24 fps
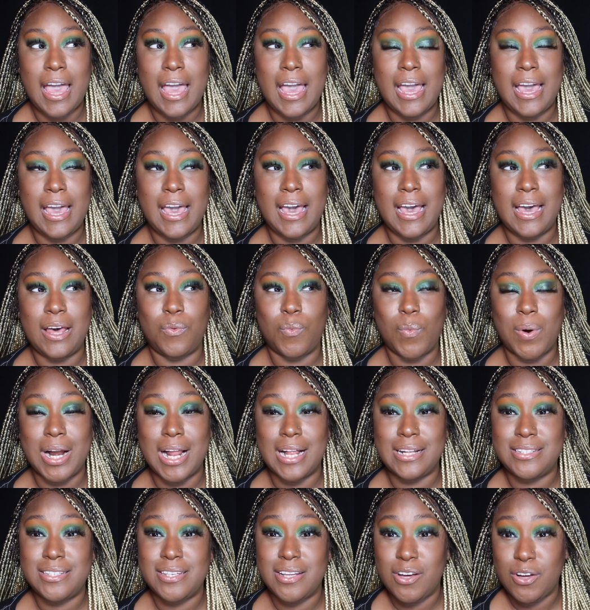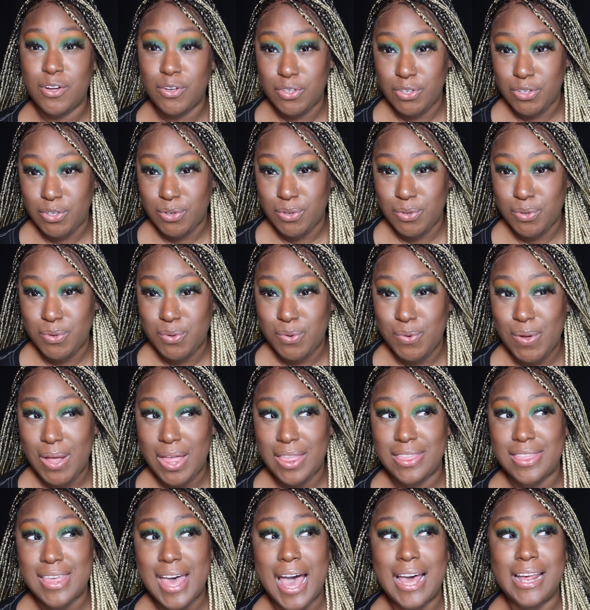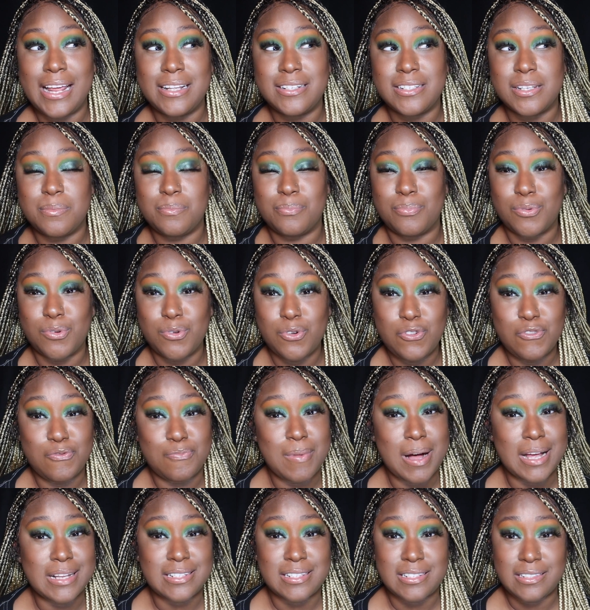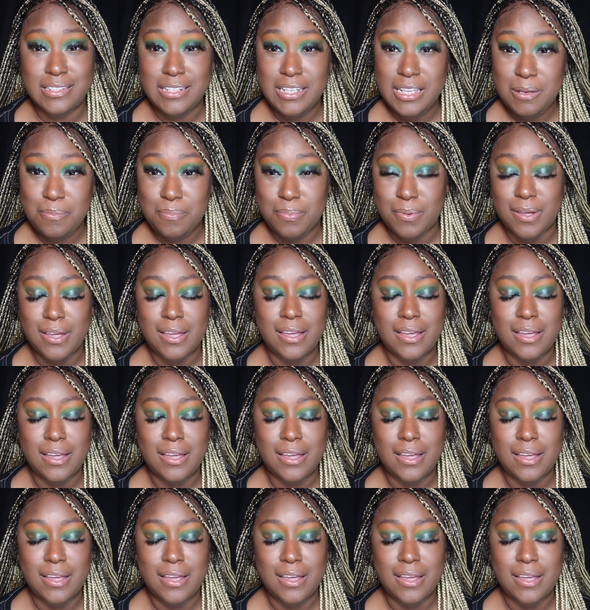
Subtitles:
and when I tell you that has improved my sleep